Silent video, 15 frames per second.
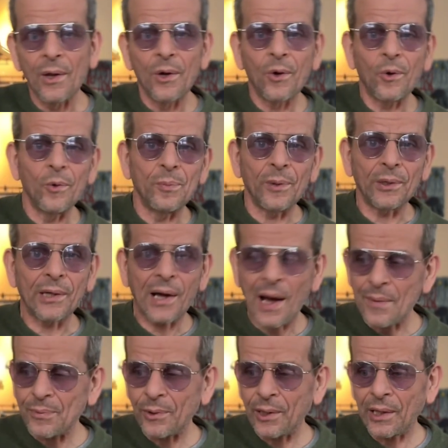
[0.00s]
Copper
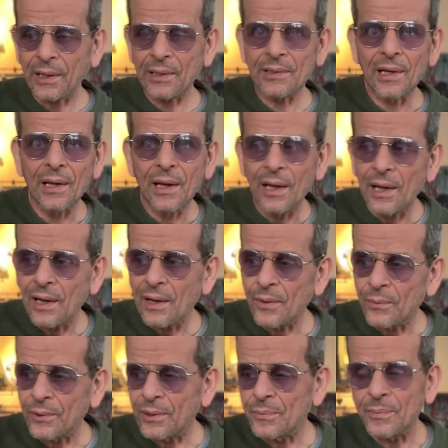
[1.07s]
Carbonate
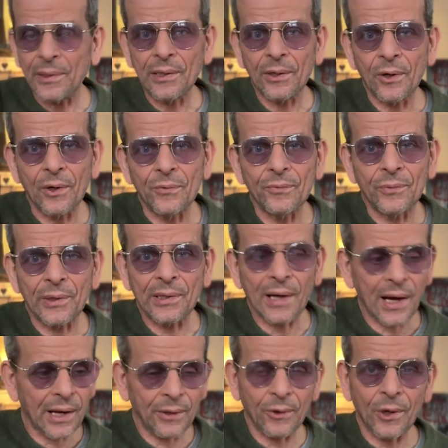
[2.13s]
with a bit of Red
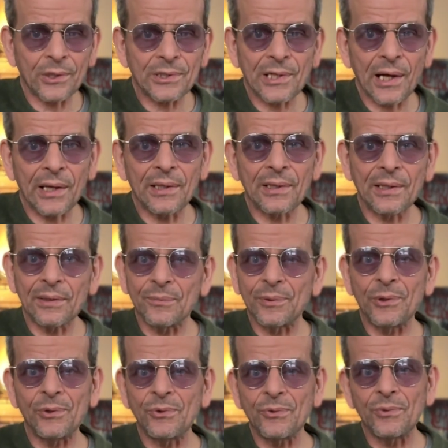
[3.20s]
Iron Oxide can
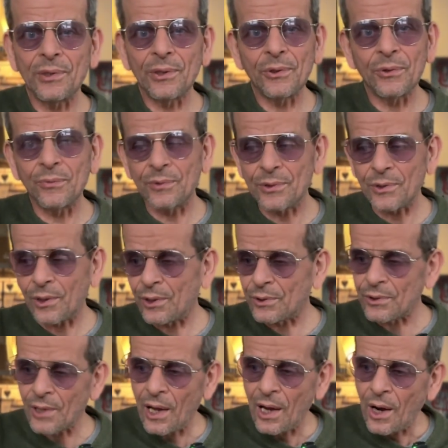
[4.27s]
produce really good
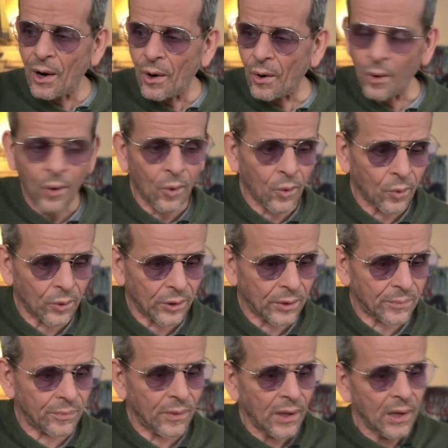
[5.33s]
results. Or
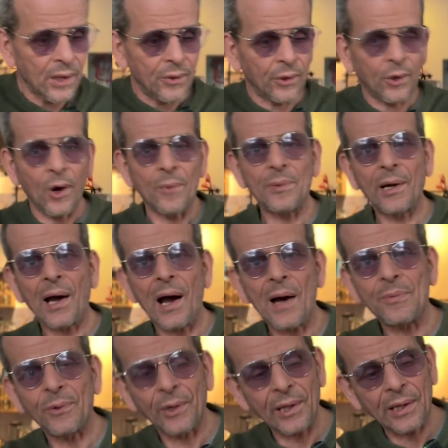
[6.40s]
the Copper
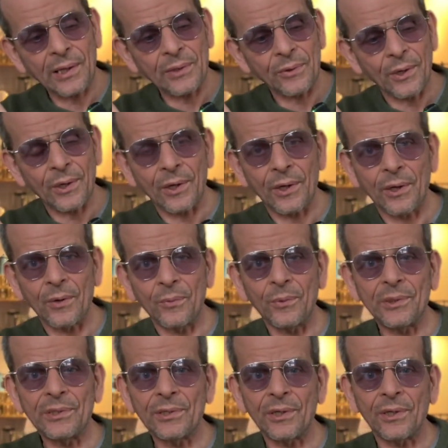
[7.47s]
Carbonate
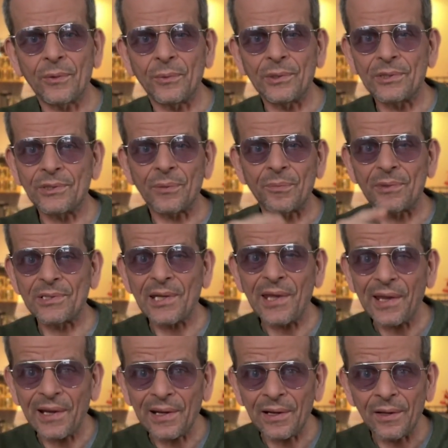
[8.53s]
with some
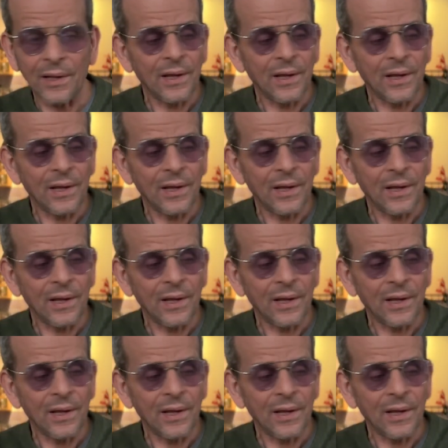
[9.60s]
tin.